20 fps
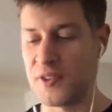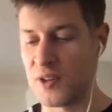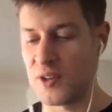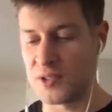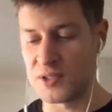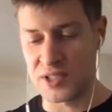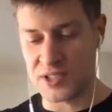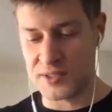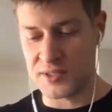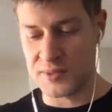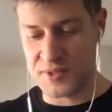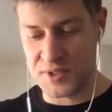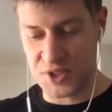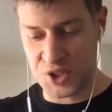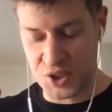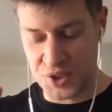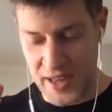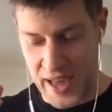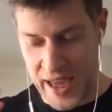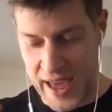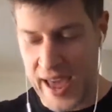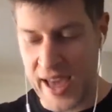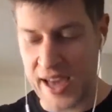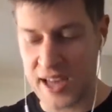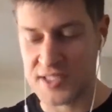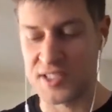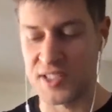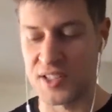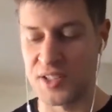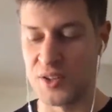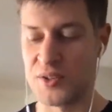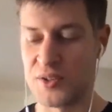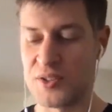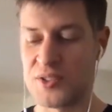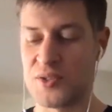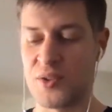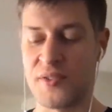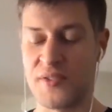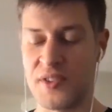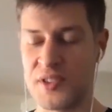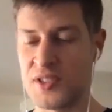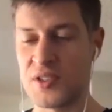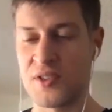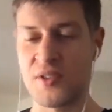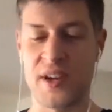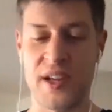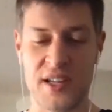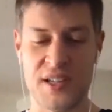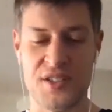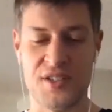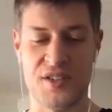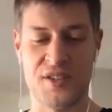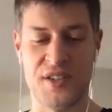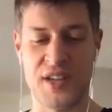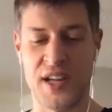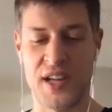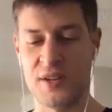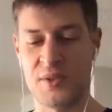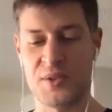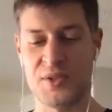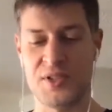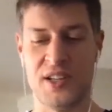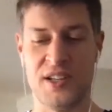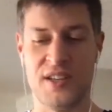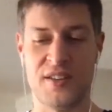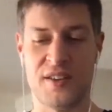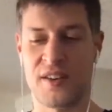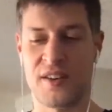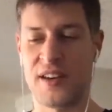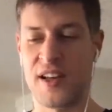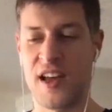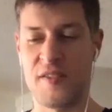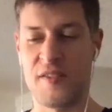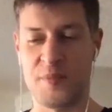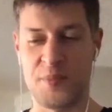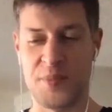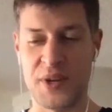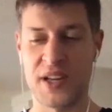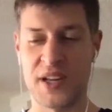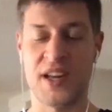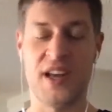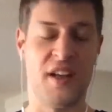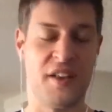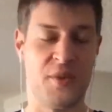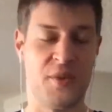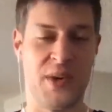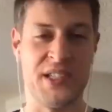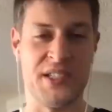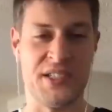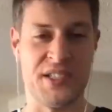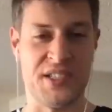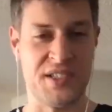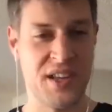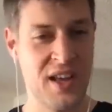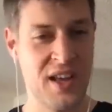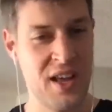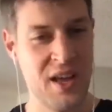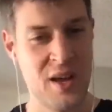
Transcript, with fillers: You know, little hacks that you could sort of integrate into your daily routine that are going to have big health wins,